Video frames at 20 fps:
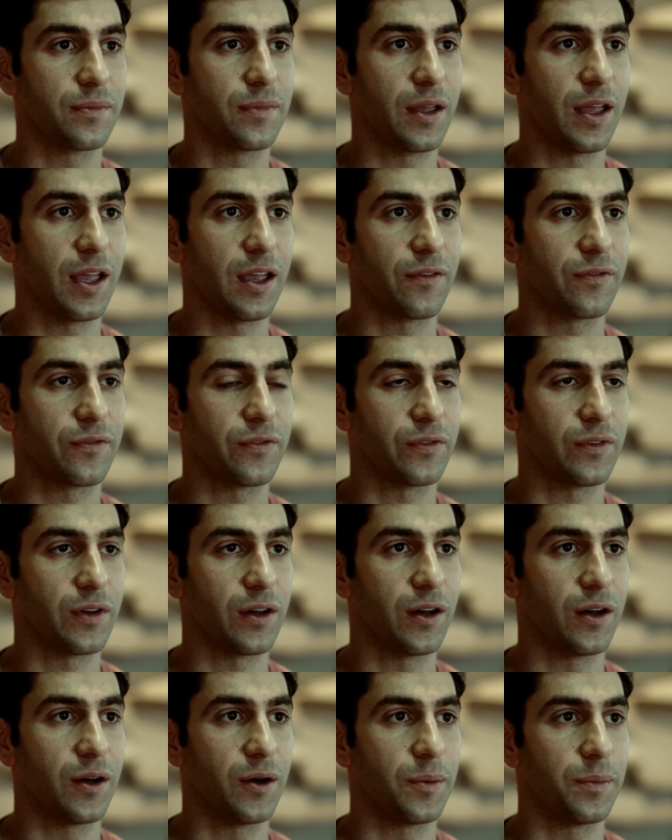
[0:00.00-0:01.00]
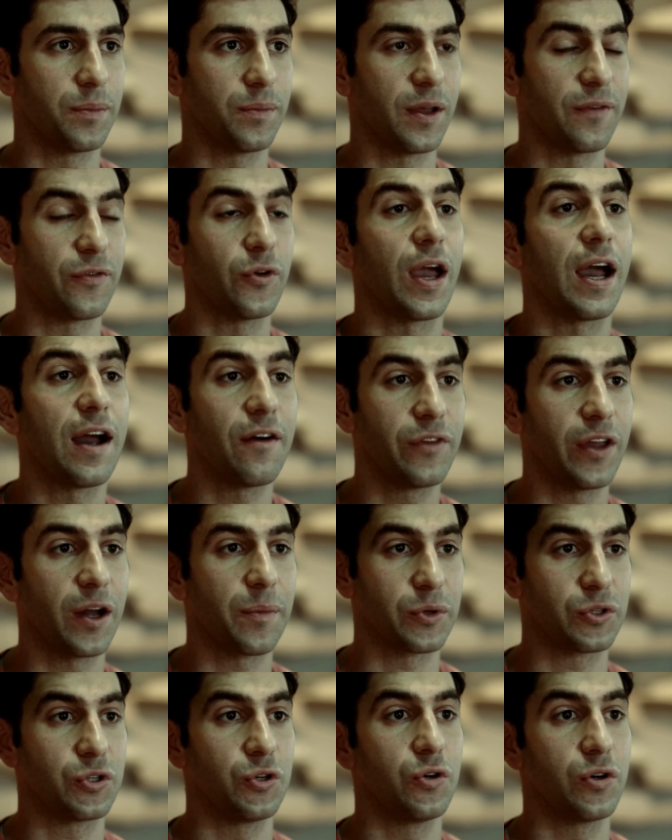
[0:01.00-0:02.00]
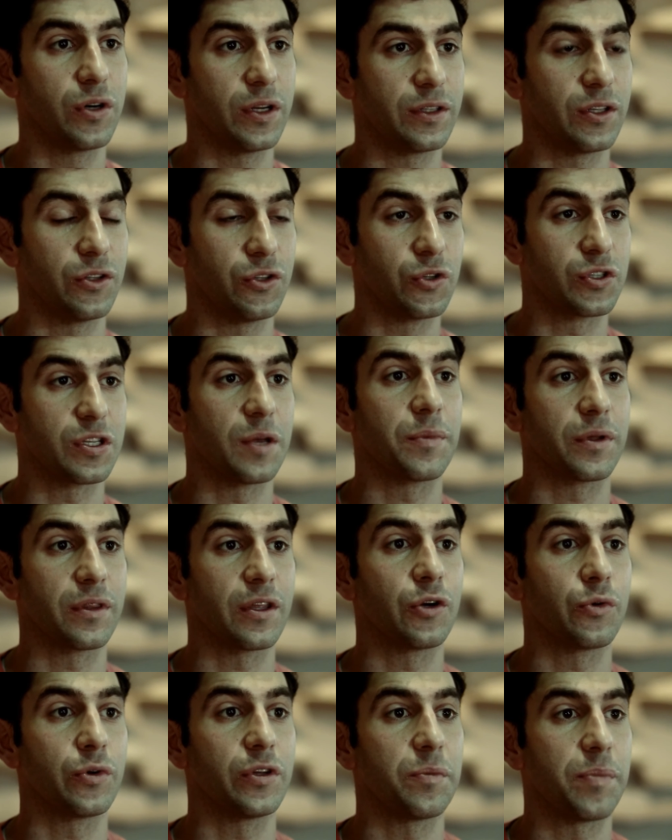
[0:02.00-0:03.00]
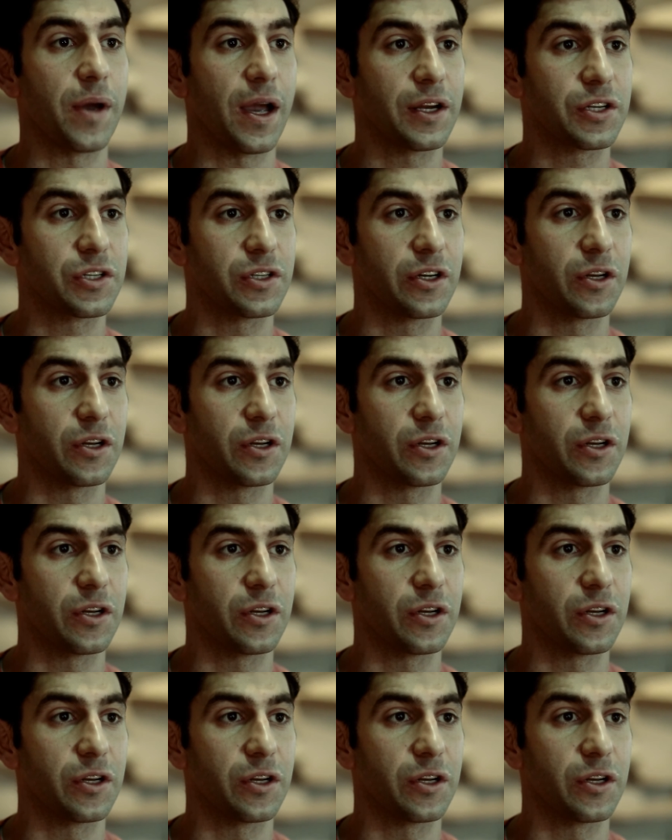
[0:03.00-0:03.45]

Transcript: if you have the opportunity to do something that you're really passionate